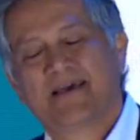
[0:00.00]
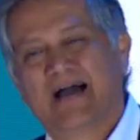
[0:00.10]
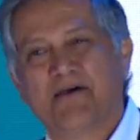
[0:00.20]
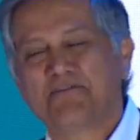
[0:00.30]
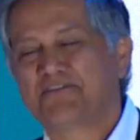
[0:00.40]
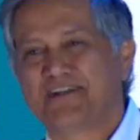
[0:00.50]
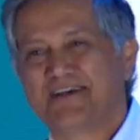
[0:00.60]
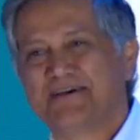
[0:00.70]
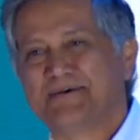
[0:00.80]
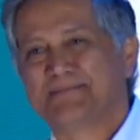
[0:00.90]
I was going
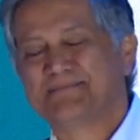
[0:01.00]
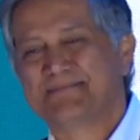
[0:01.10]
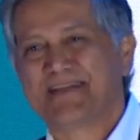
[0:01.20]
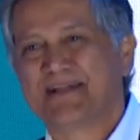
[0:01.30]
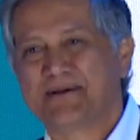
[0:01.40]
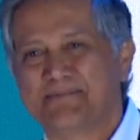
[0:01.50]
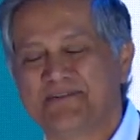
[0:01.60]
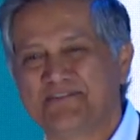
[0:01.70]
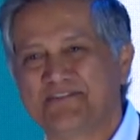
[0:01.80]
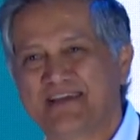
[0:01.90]
to get up
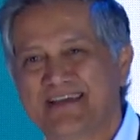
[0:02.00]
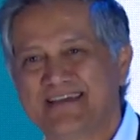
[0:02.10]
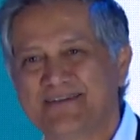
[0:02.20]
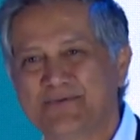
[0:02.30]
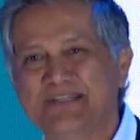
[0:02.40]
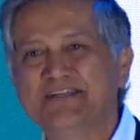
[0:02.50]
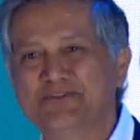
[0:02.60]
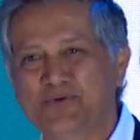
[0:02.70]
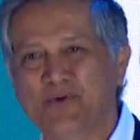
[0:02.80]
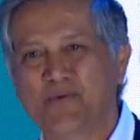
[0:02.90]
and say, we didn't
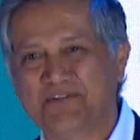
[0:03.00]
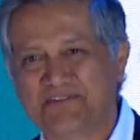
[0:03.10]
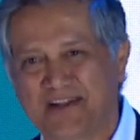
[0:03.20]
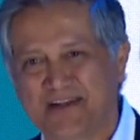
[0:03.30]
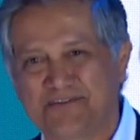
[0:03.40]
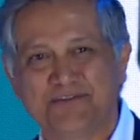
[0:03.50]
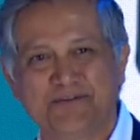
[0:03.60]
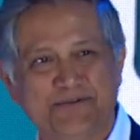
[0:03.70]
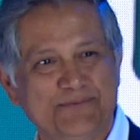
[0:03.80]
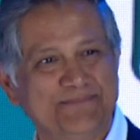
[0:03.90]
do what we set out to
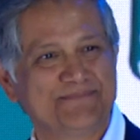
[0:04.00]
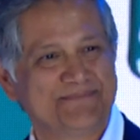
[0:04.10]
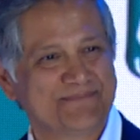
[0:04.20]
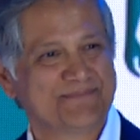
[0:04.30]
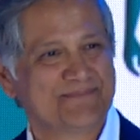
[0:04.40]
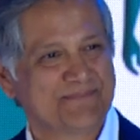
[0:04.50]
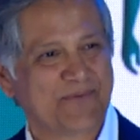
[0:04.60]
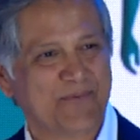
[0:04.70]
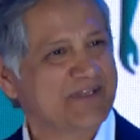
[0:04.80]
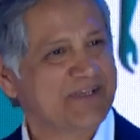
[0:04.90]
do.
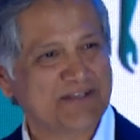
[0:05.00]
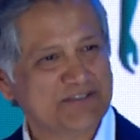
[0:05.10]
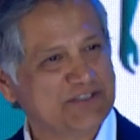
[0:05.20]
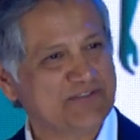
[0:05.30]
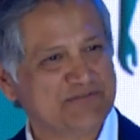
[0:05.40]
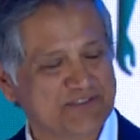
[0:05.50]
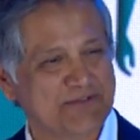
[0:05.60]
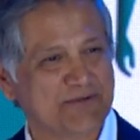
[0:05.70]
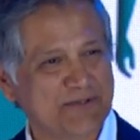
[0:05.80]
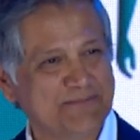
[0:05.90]
We didn't achieve
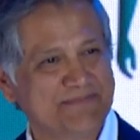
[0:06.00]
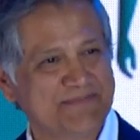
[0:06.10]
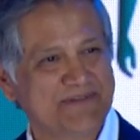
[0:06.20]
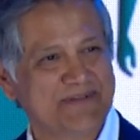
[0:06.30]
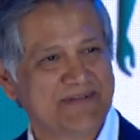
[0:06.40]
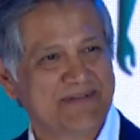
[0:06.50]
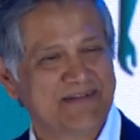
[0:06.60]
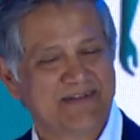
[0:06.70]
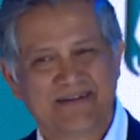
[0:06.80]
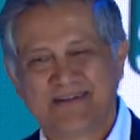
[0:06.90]
zero,
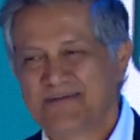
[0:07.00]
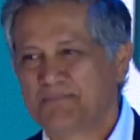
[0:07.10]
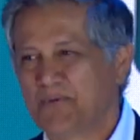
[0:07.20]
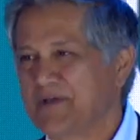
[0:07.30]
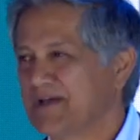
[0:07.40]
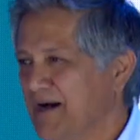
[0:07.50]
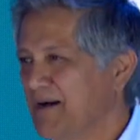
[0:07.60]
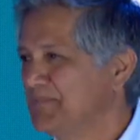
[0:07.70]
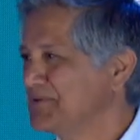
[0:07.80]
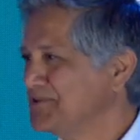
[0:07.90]
but we
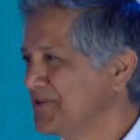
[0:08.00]
accomplished a